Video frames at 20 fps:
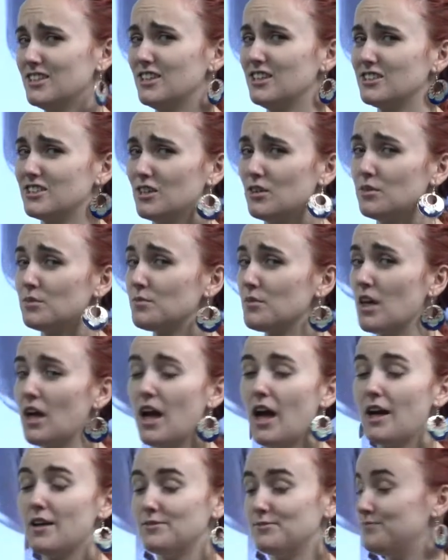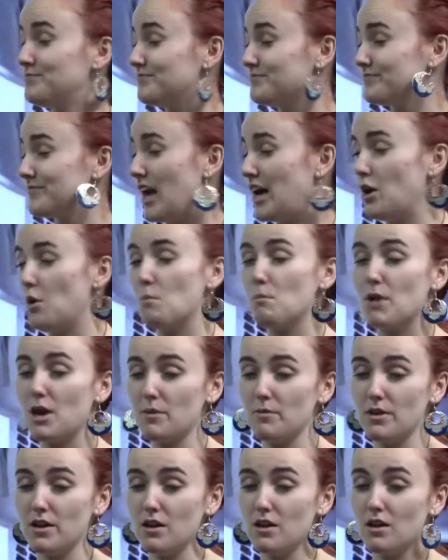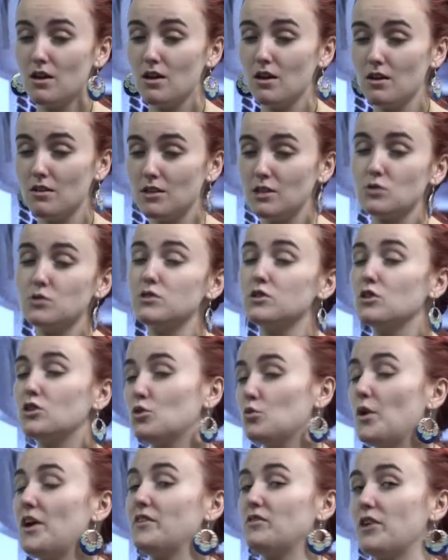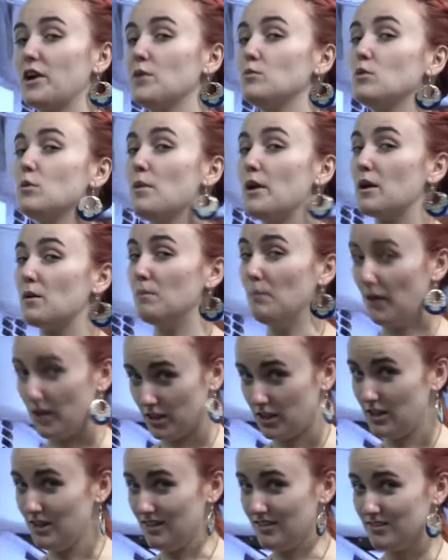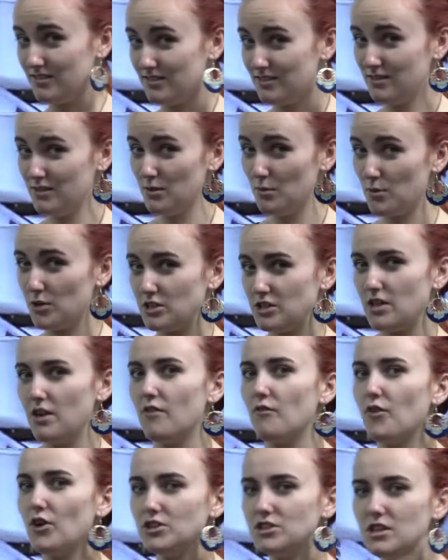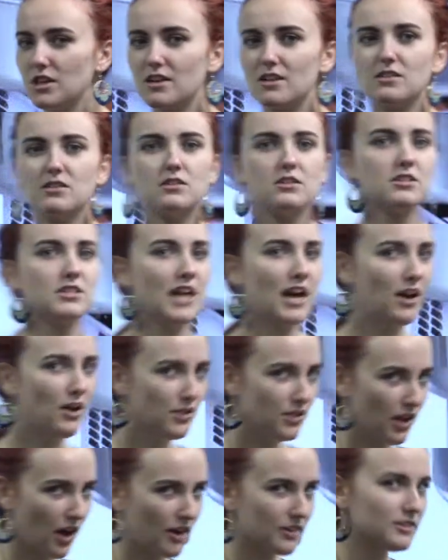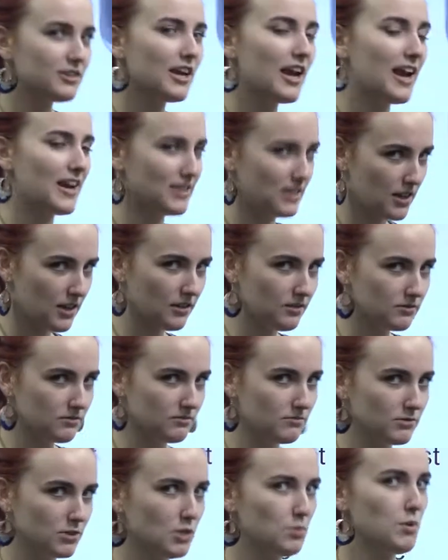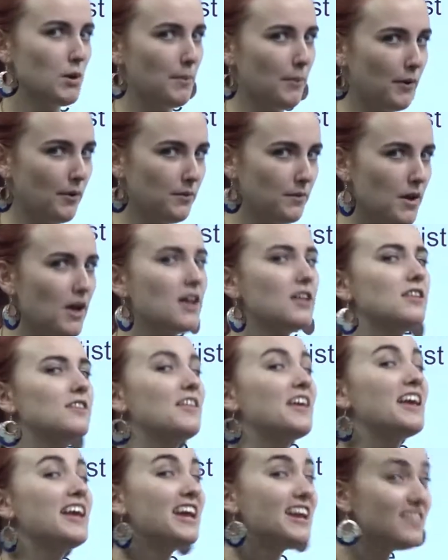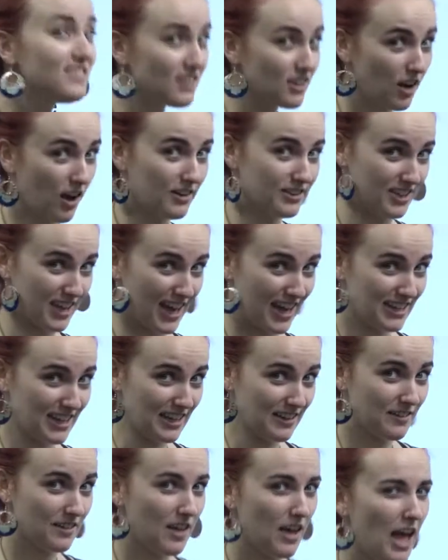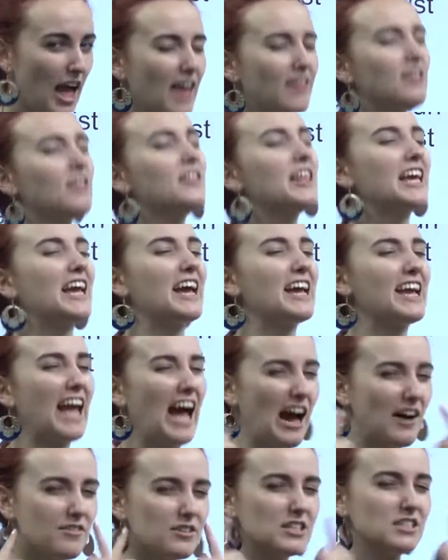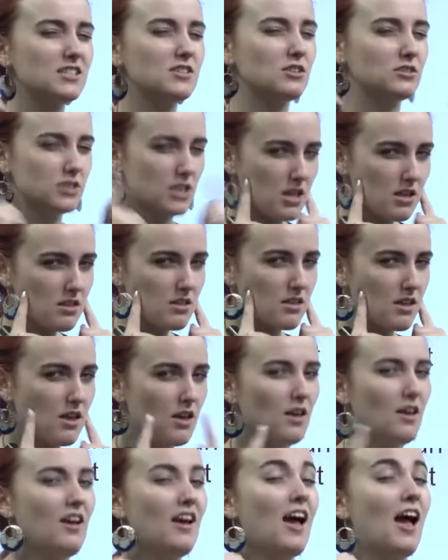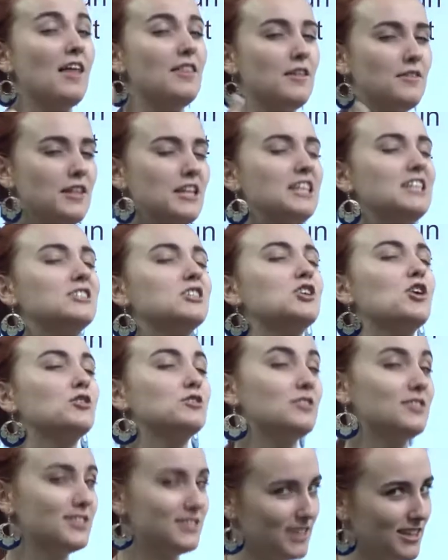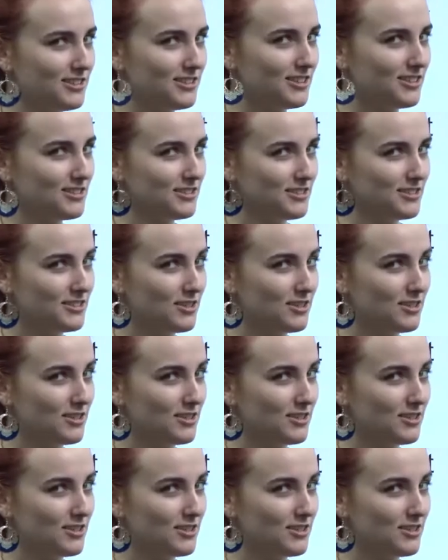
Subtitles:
So maybe this was a good way for him to make money. Because first he can sell the cotton candy to the people, then they eat the cotton candy, and then they get cavities in their teeth, and then they need to go to the dentist.